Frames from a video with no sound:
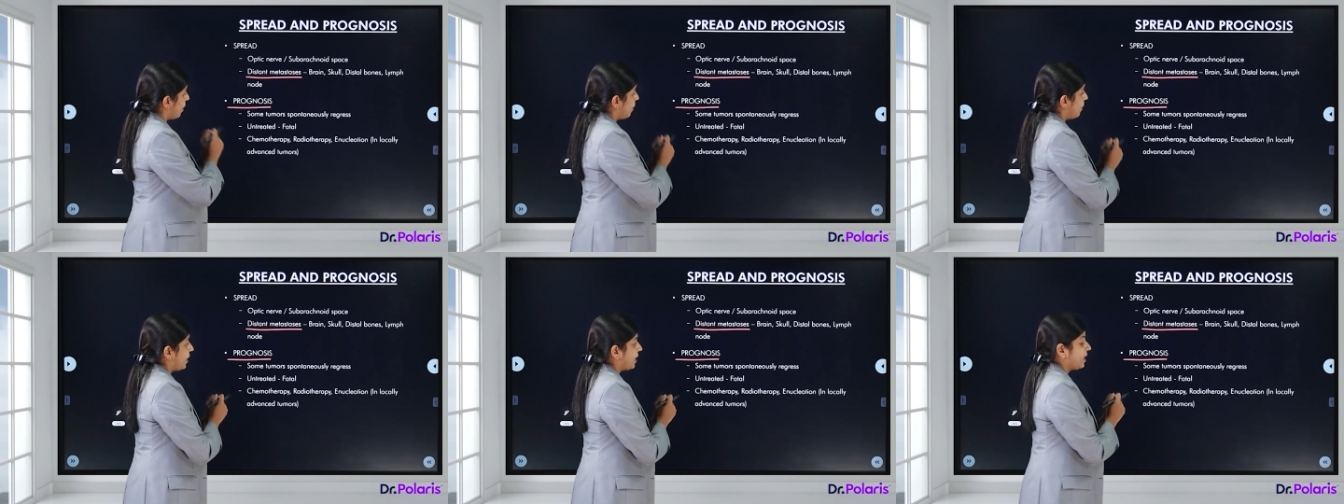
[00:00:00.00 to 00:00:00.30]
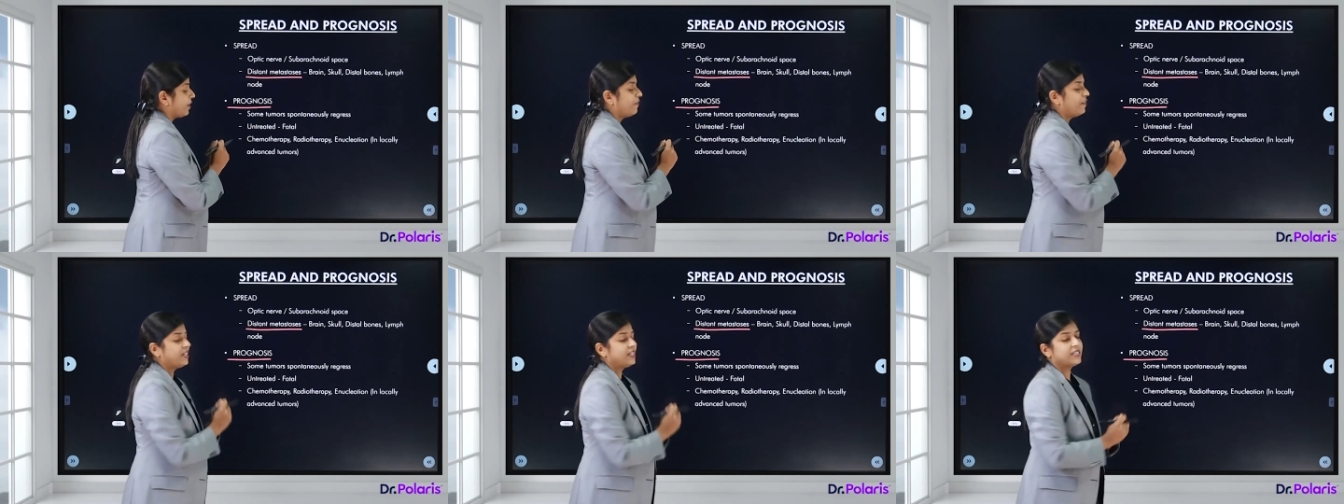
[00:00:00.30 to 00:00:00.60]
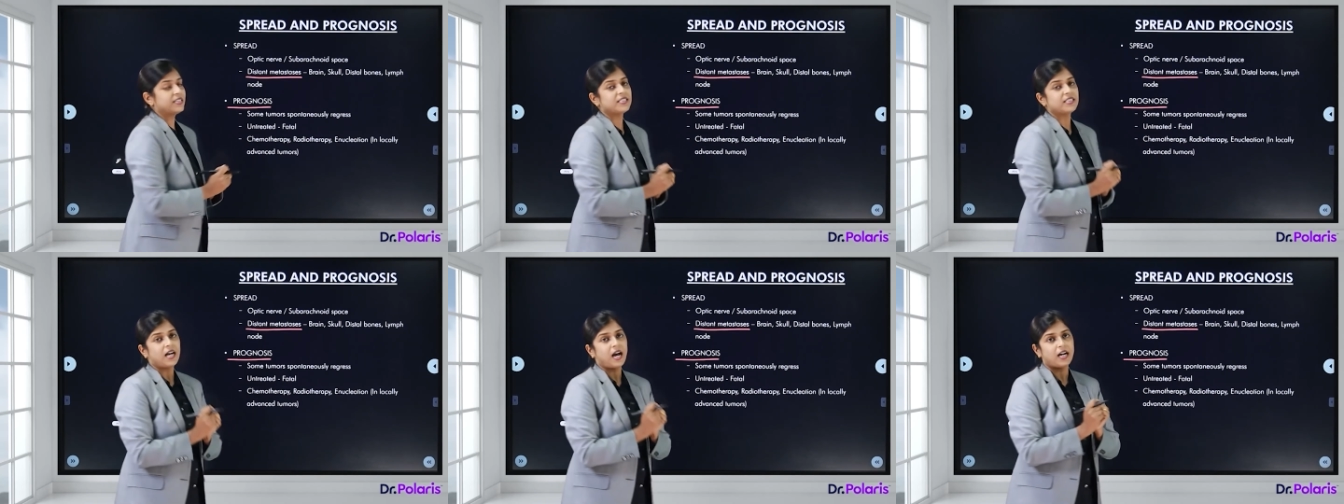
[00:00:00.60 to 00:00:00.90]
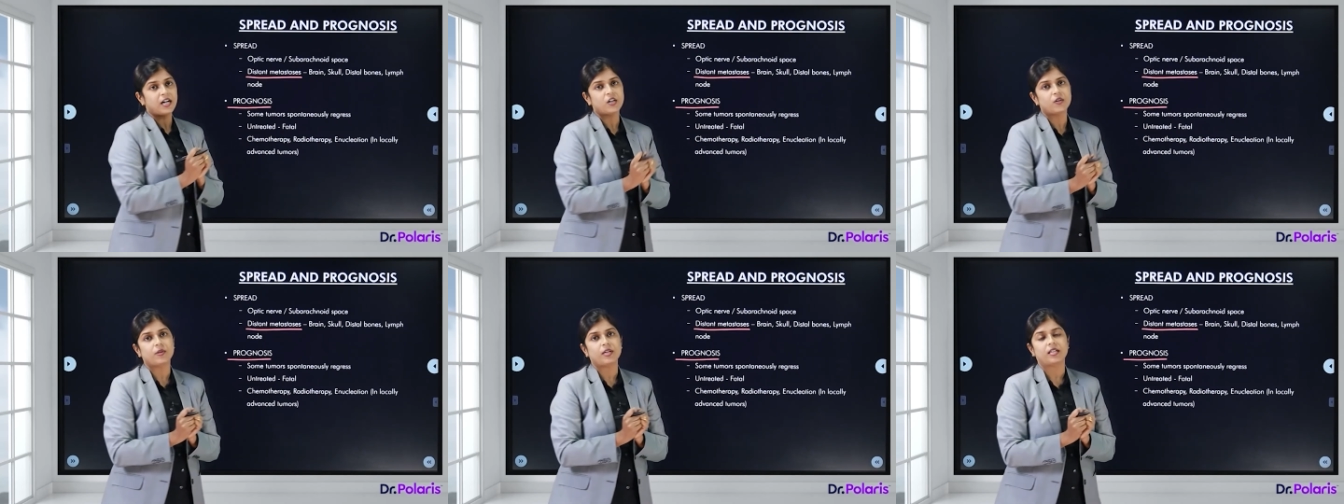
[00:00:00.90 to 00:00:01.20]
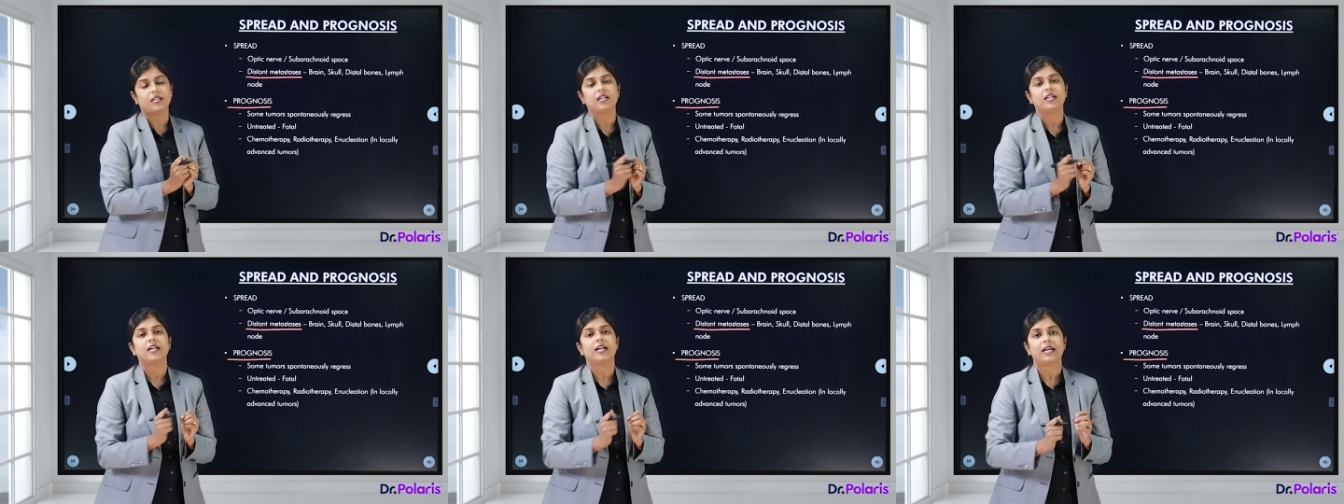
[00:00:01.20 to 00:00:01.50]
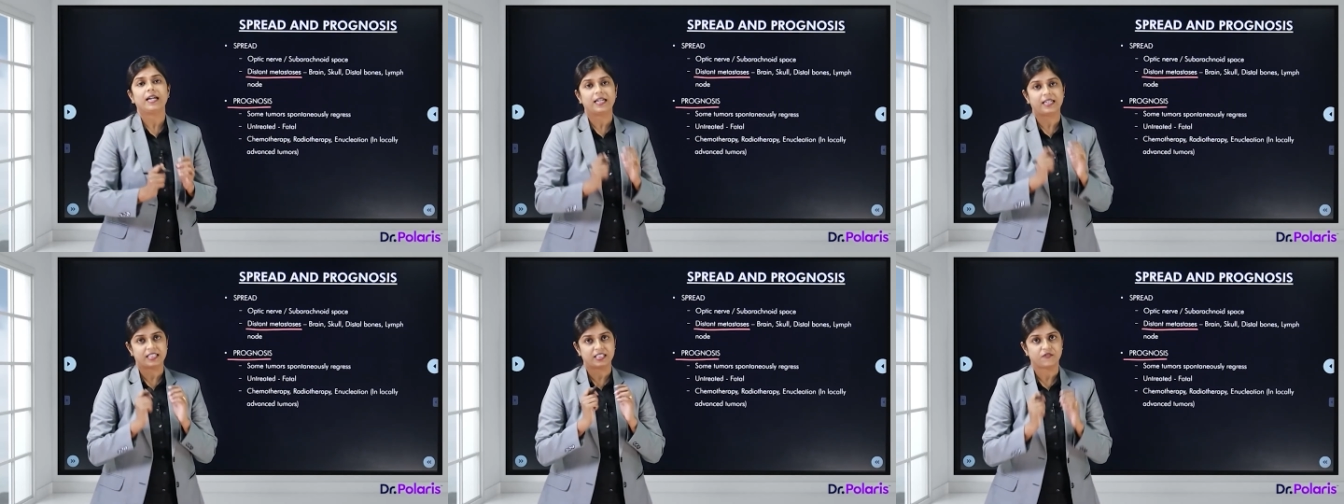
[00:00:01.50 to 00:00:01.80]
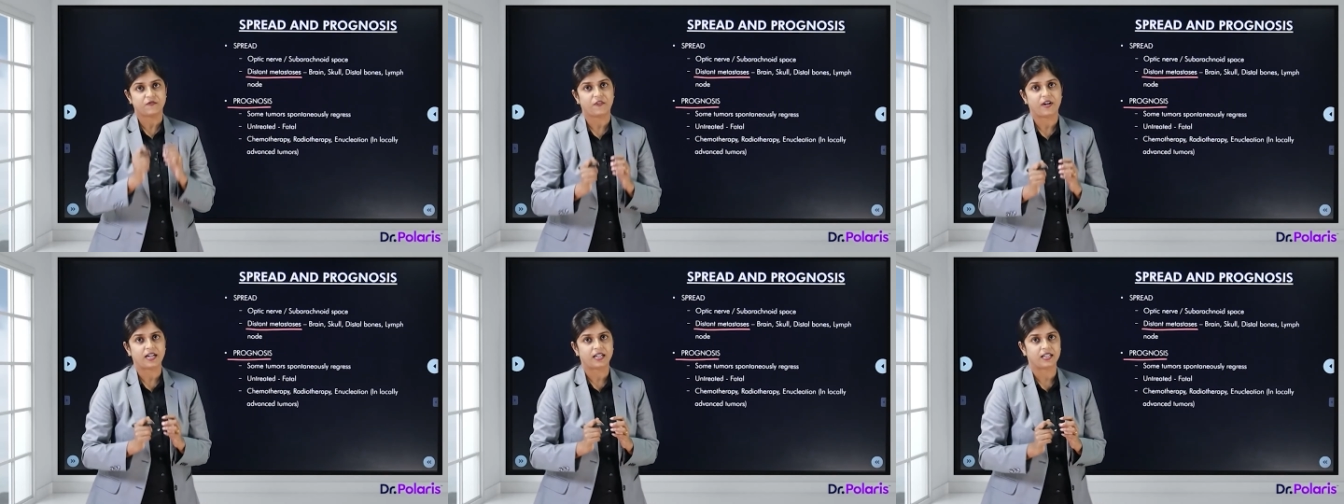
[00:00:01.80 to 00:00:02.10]
But if it is untreated, it
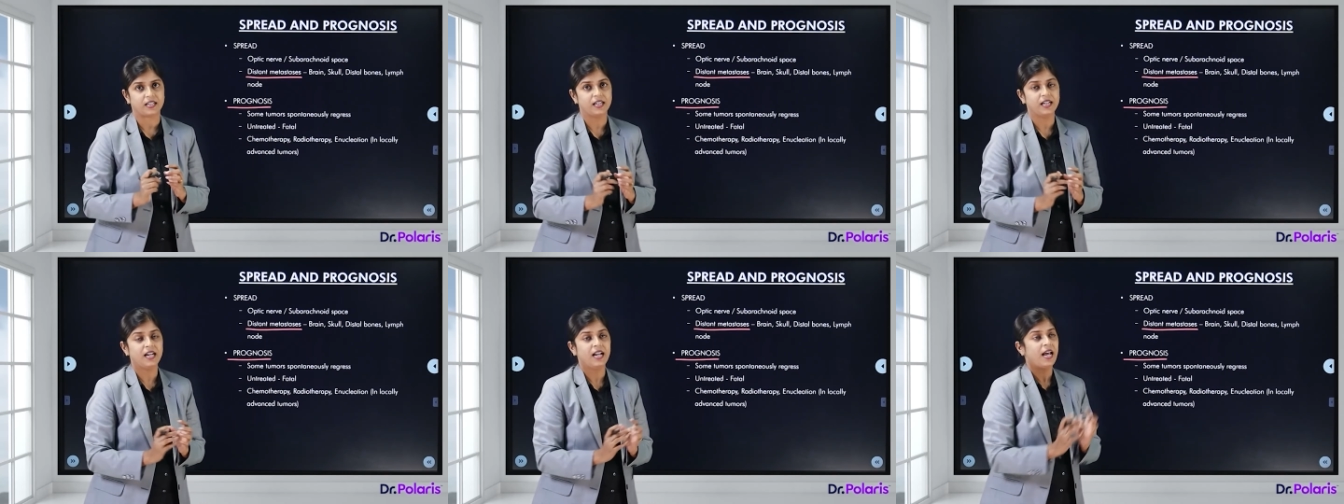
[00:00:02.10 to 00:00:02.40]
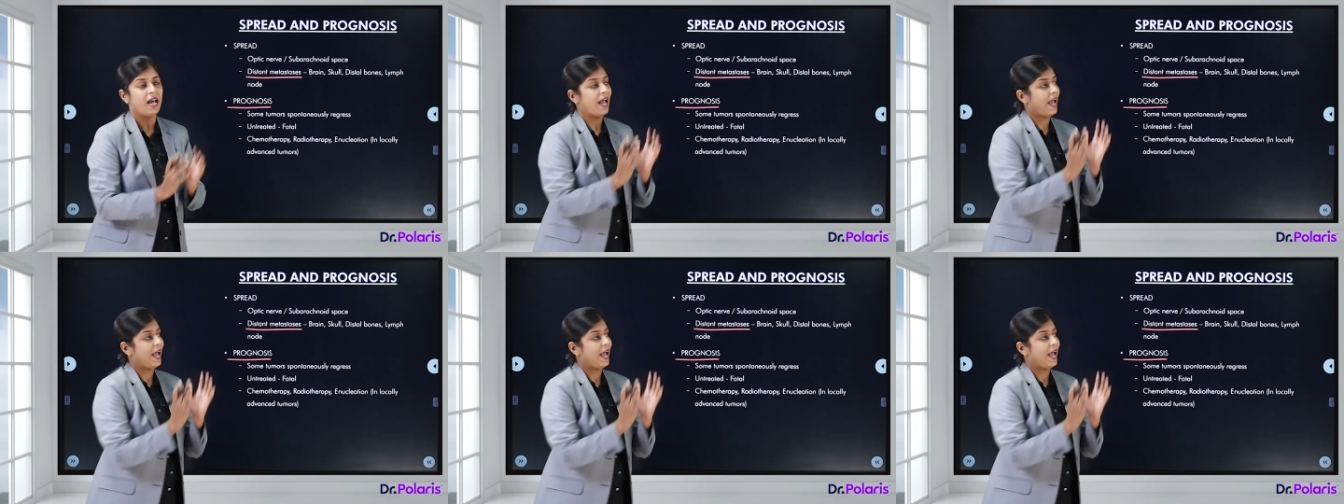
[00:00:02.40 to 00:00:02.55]
is fatal